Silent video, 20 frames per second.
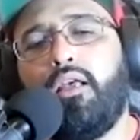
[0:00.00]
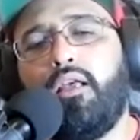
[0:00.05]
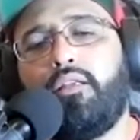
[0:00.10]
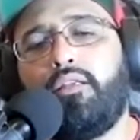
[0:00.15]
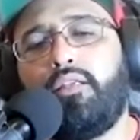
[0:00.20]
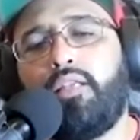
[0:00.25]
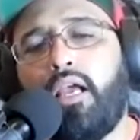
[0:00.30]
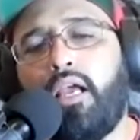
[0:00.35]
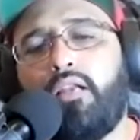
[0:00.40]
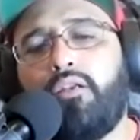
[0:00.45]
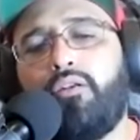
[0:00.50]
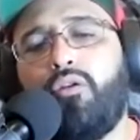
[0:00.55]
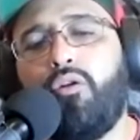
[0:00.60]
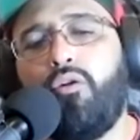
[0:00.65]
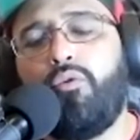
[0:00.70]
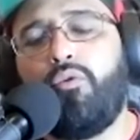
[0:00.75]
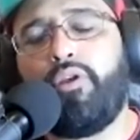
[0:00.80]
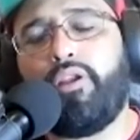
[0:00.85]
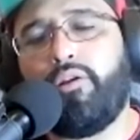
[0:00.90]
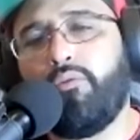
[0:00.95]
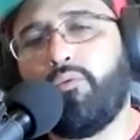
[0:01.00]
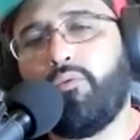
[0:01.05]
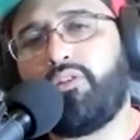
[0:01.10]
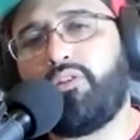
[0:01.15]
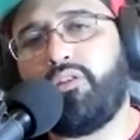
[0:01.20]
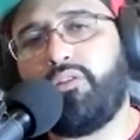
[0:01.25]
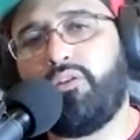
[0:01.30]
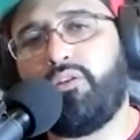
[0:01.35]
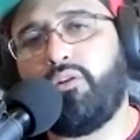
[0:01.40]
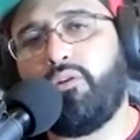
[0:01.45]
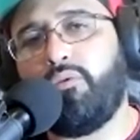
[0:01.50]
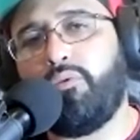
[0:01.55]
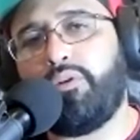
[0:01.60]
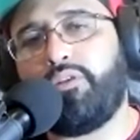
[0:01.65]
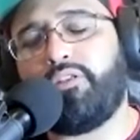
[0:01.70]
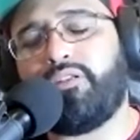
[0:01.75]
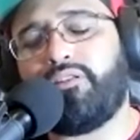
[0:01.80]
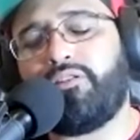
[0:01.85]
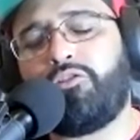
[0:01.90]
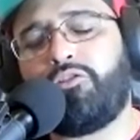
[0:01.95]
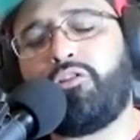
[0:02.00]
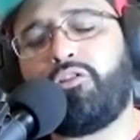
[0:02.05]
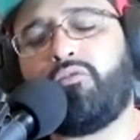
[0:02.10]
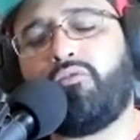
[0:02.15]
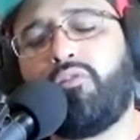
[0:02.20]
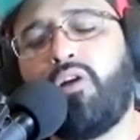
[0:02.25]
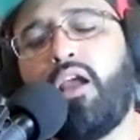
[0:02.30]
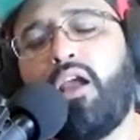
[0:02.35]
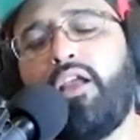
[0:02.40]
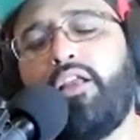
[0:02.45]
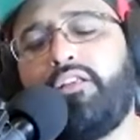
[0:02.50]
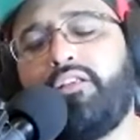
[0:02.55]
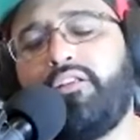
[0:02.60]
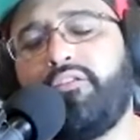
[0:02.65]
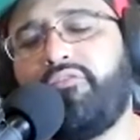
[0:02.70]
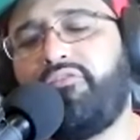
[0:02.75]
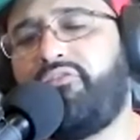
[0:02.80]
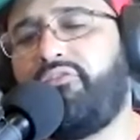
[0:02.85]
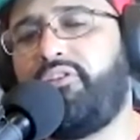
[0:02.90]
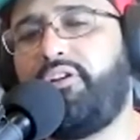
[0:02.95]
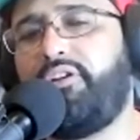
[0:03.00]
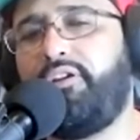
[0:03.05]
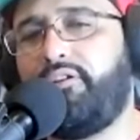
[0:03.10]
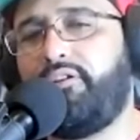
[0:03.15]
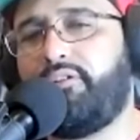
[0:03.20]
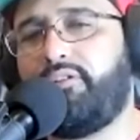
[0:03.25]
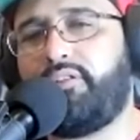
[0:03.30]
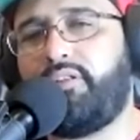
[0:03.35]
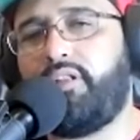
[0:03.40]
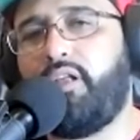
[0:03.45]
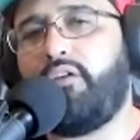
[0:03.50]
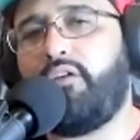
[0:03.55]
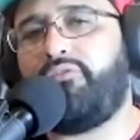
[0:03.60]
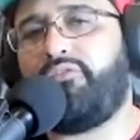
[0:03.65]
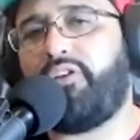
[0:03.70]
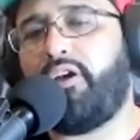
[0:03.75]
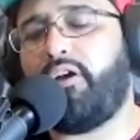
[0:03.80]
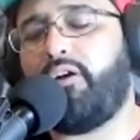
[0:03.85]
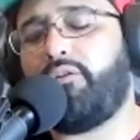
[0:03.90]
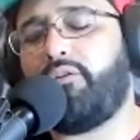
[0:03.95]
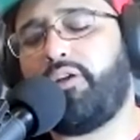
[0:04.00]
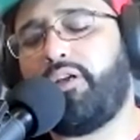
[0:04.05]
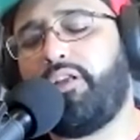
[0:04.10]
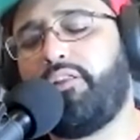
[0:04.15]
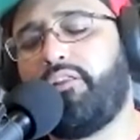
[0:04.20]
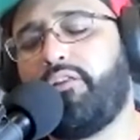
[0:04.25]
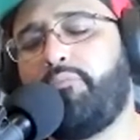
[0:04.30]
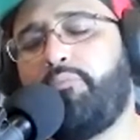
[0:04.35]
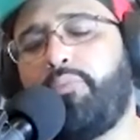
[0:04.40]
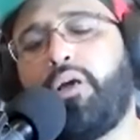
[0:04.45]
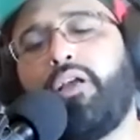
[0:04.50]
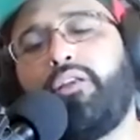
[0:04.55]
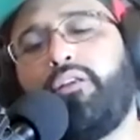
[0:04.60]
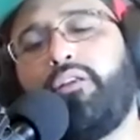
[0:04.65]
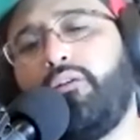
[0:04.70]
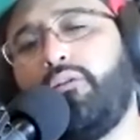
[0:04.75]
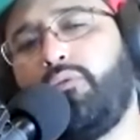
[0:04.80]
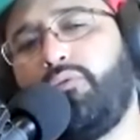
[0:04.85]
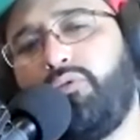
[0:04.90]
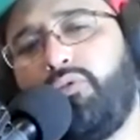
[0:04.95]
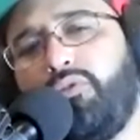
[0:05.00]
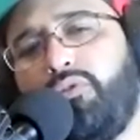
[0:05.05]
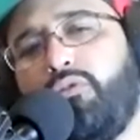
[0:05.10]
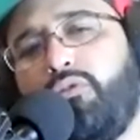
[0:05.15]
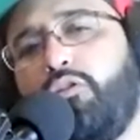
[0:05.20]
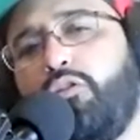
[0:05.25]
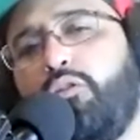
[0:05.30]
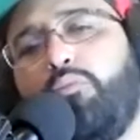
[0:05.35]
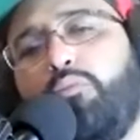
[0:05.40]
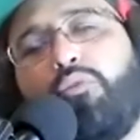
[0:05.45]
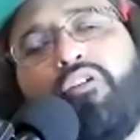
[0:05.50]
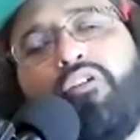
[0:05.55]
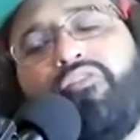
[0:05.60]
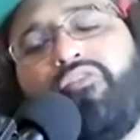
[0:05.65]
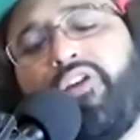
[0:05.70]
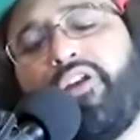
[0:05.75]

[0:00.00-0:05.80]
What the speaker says: not knowing what to do and just trying to figure stuff out either by YouTube or